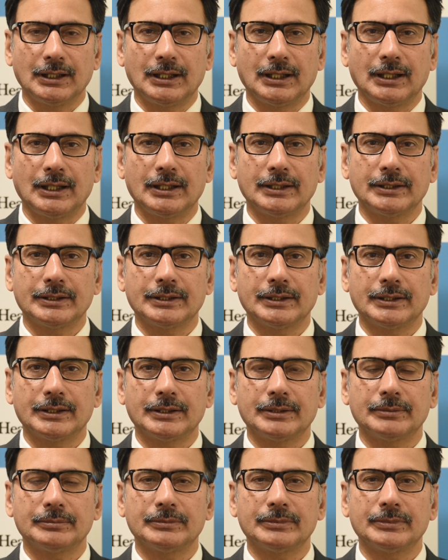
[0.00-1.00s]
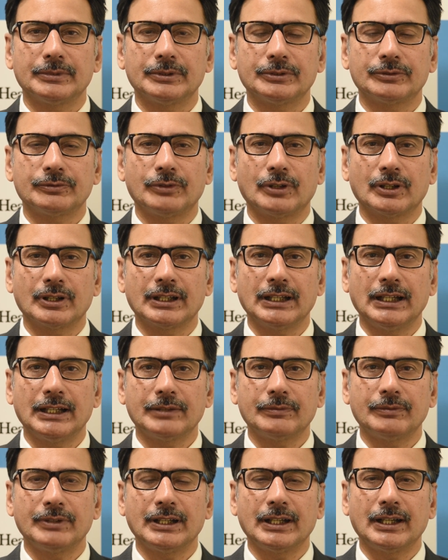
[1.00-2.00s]
and uh, for
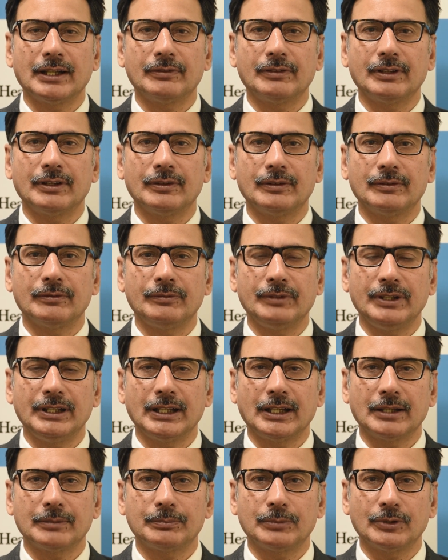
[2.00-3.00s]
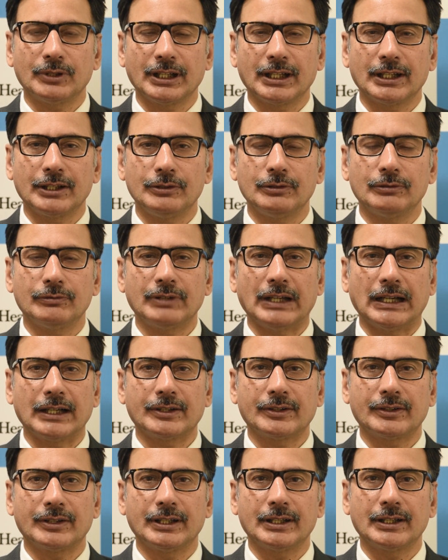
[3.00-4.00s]
that we have a, we are putting a new
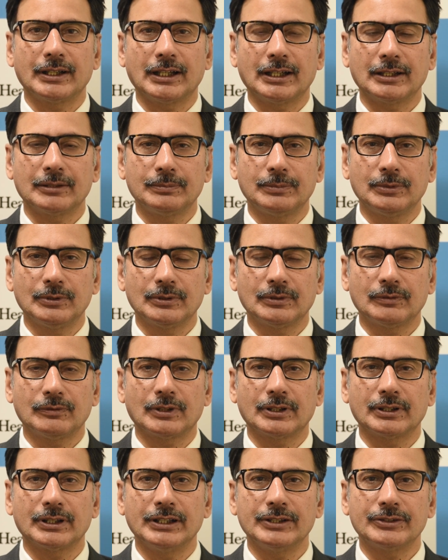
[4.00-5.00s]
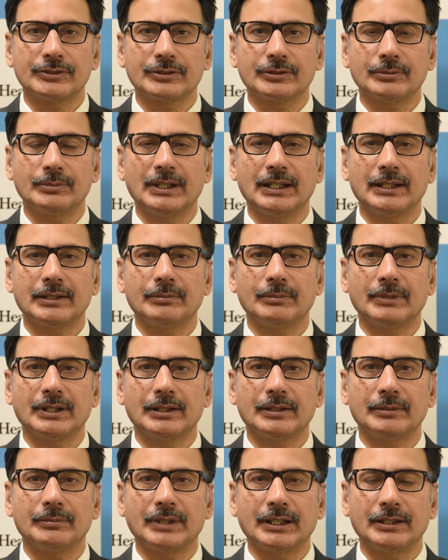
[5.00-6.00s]
factory in Nagpur for the instrument
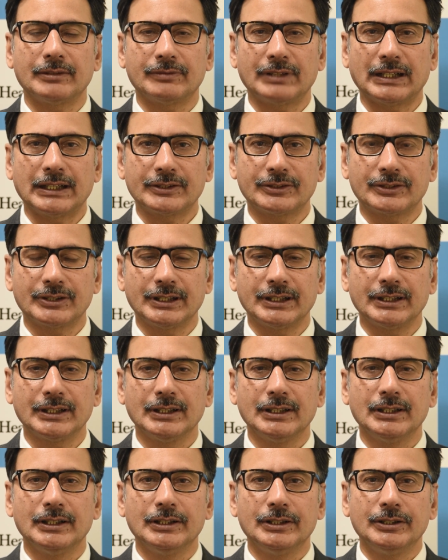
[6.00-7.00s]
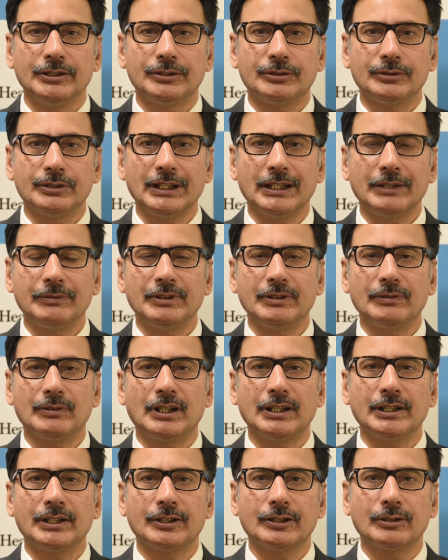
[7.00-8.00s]
ma manufacturing. Today we
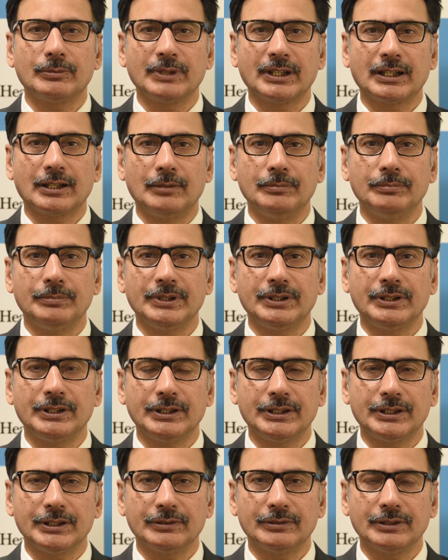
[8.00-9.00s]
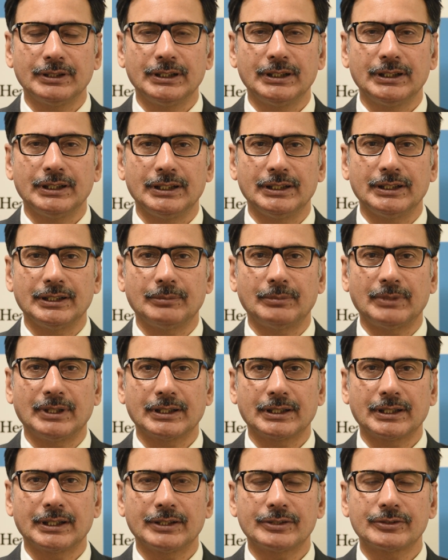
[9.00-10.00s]
wanted to be competitive in the
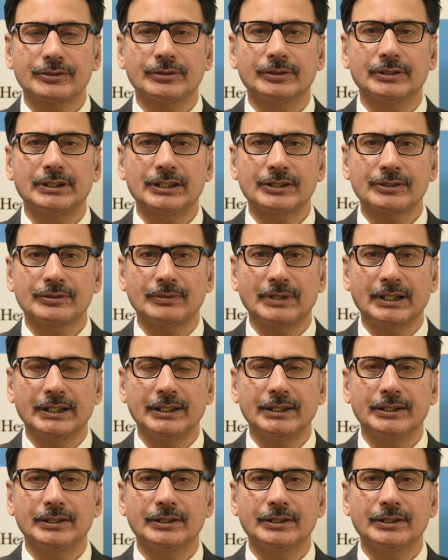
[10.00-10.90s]
market, so that's why